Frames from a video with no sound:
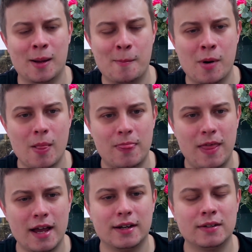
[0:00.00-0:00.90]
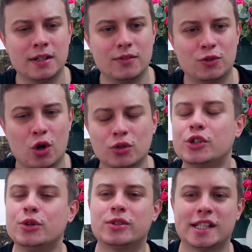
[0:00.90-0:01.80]
But then, Doctor
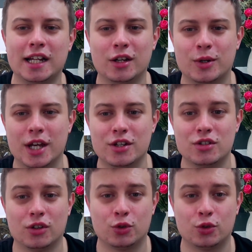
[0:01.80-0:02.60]
Who set locations on